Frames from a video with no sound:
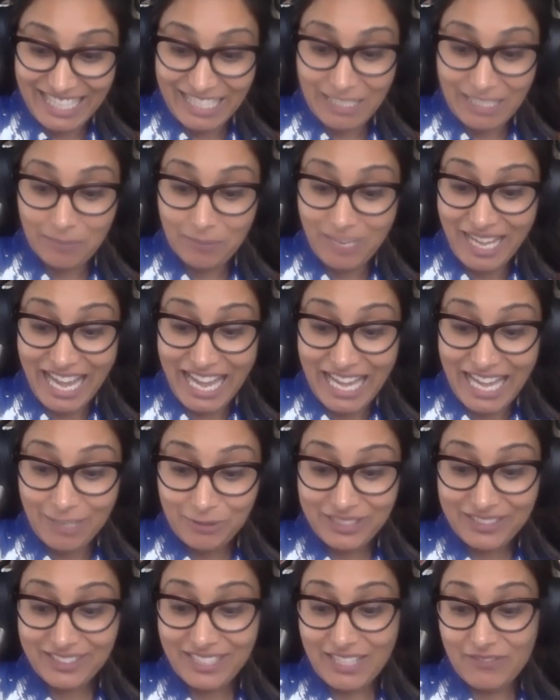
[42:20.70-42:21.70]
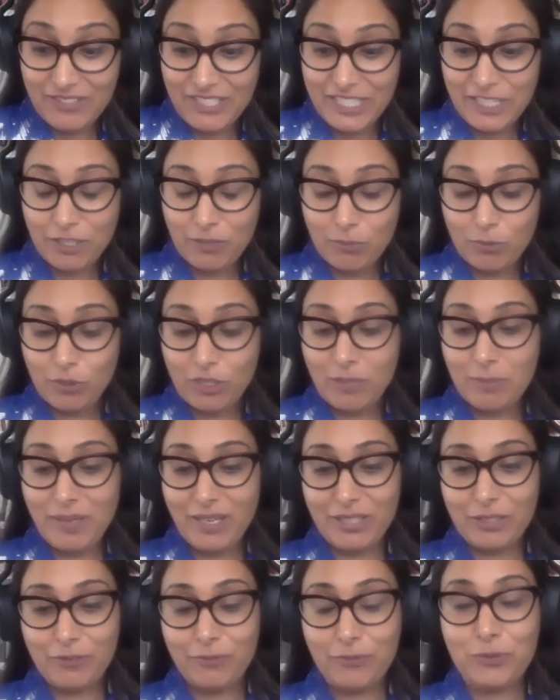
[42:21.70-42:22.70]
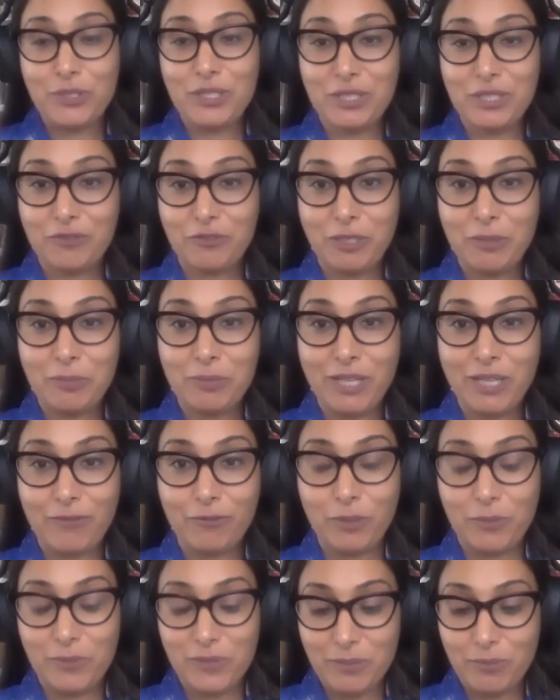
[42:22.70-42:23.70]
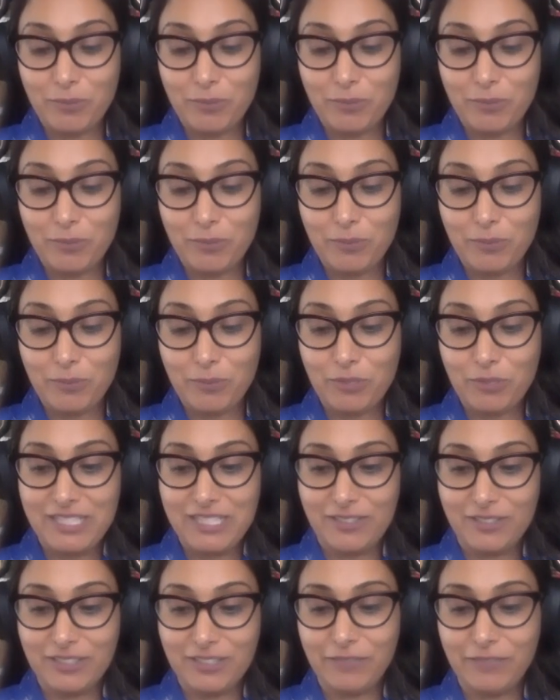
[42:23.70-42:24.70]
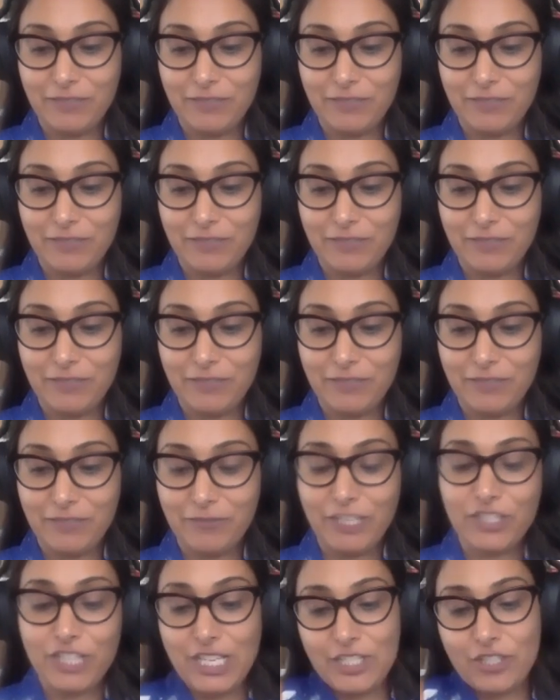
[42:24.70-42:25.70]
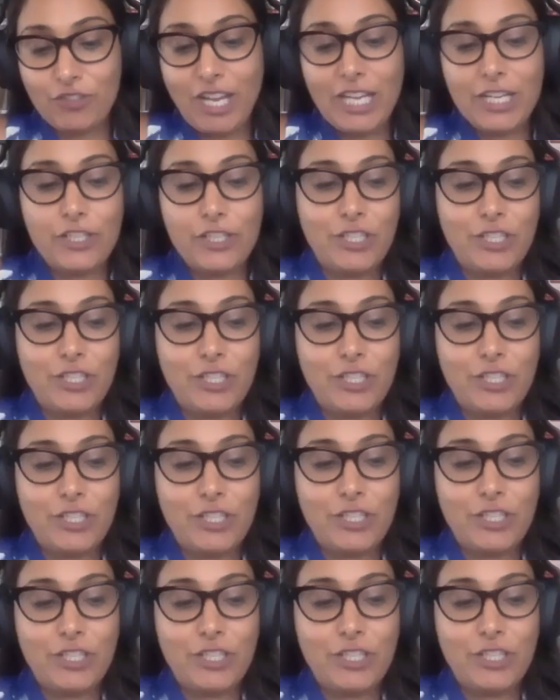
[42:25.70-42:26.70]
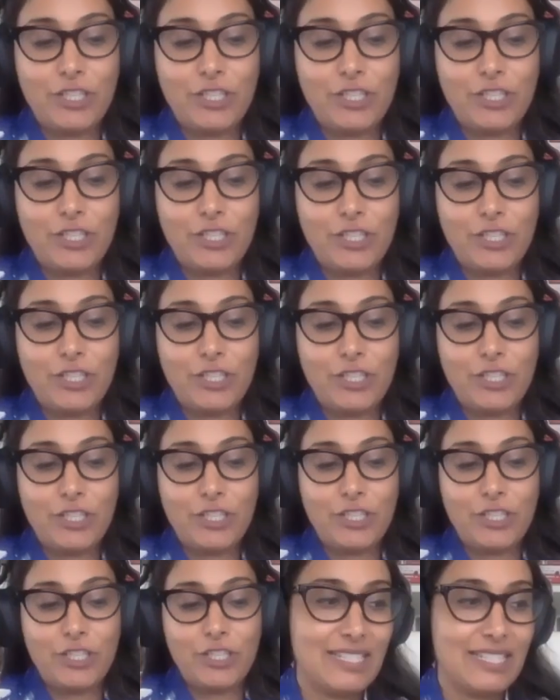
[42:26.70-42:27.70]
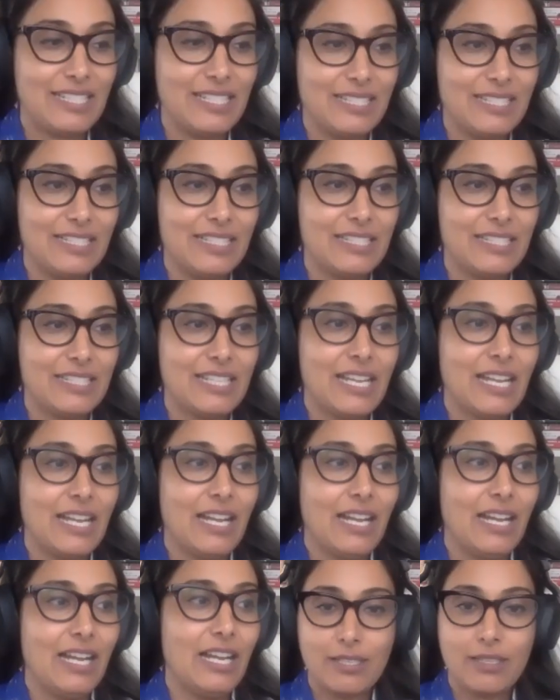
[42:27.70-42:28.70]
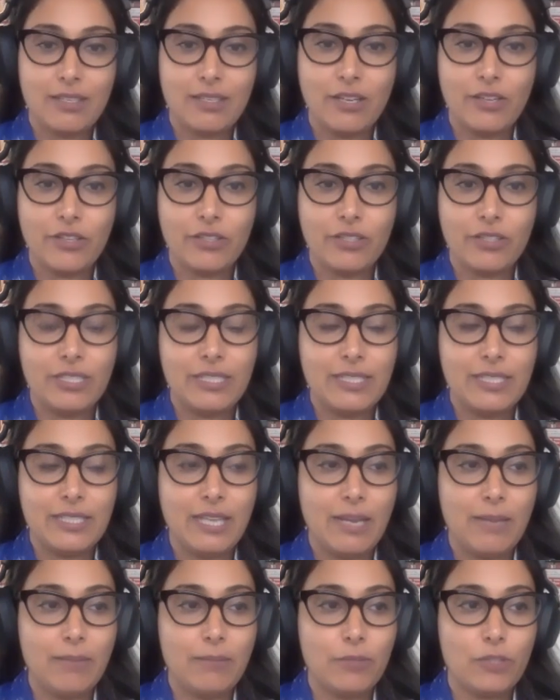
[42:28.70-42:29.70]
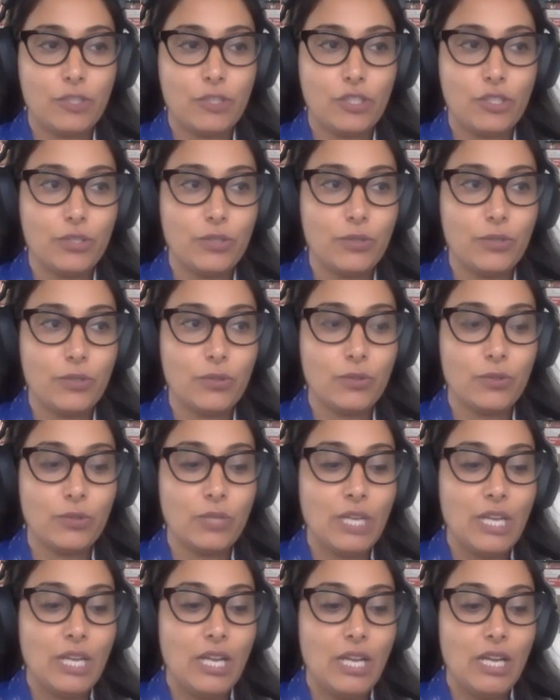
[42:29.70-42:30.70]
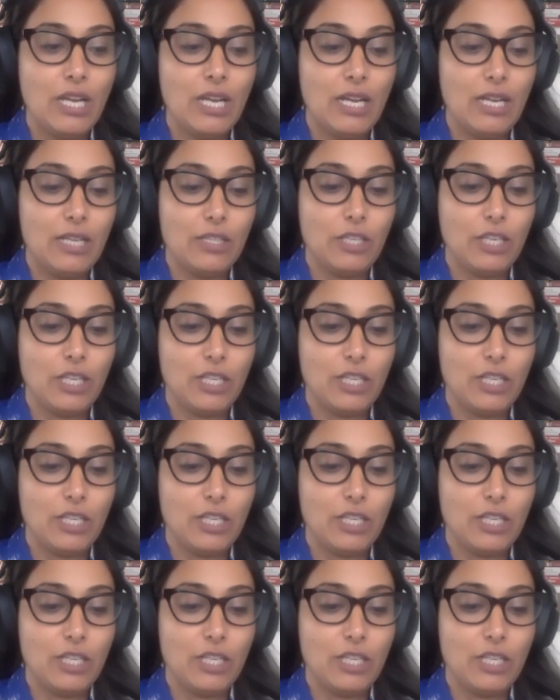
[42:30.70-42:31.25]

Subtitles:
I would love to hear more about the food delivery platforms in Brazil and the franchise strategy, but I think that this is, just another attempt to